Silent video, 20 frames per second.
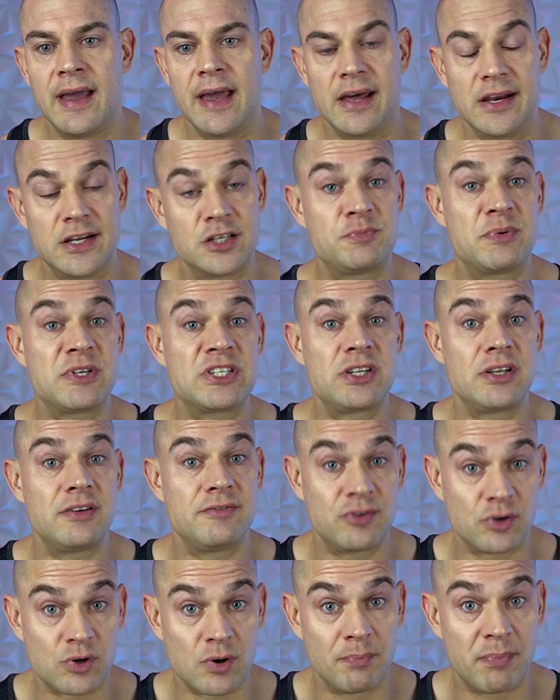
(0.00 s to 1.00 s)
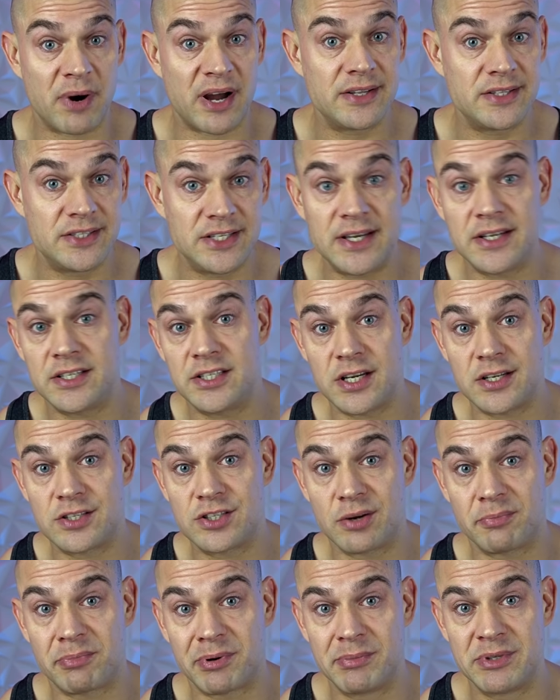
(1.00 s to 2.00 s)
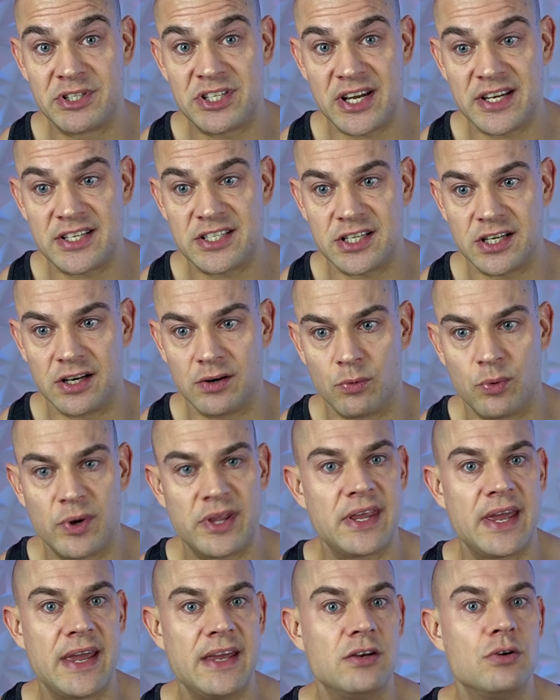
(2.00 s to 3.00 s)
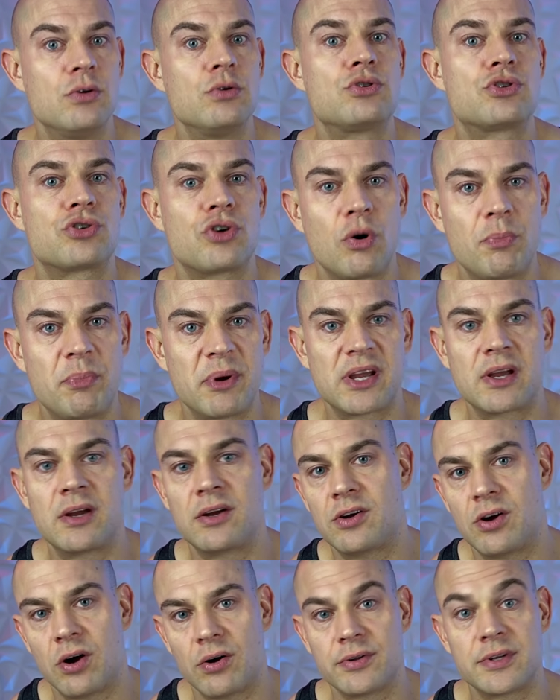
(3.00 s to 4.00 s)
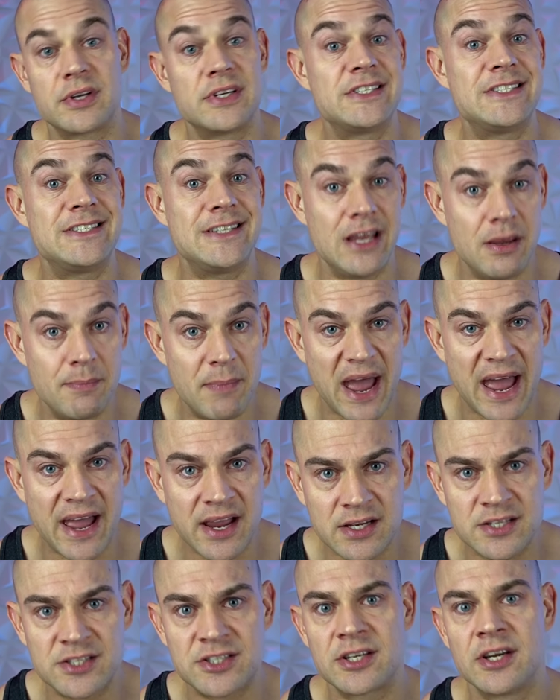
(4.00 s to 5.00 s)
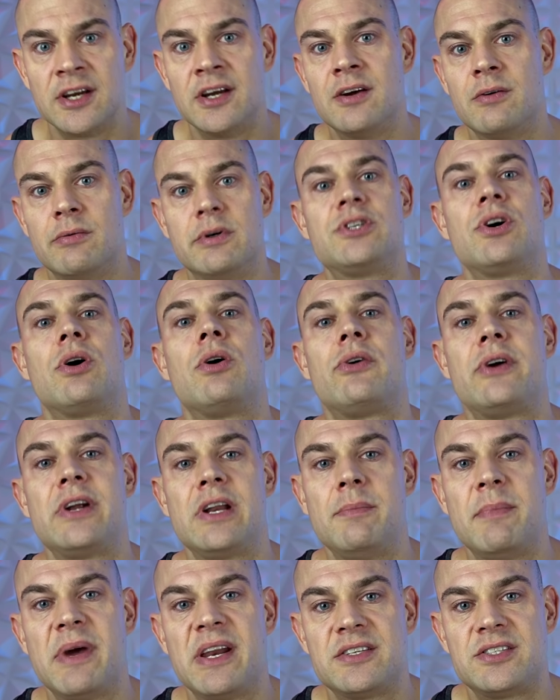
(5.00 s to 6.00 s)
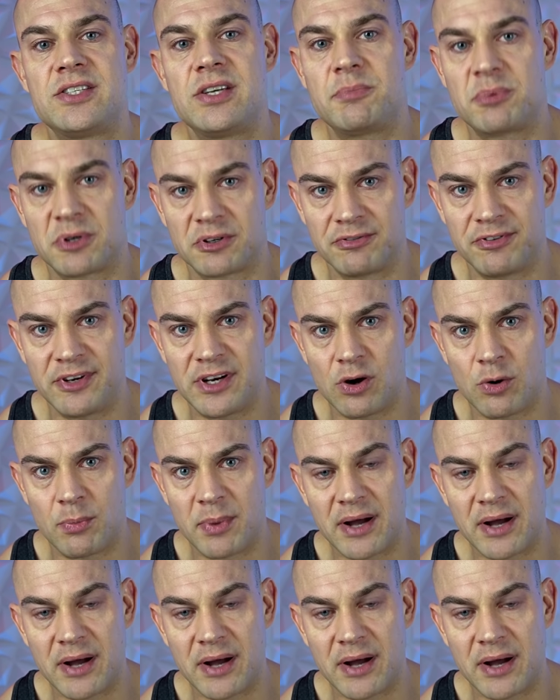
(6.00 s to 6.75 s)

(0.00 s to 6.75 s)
And especially if you combine DHEA supplementation with a nootropic called Cmax, which I already made a separate video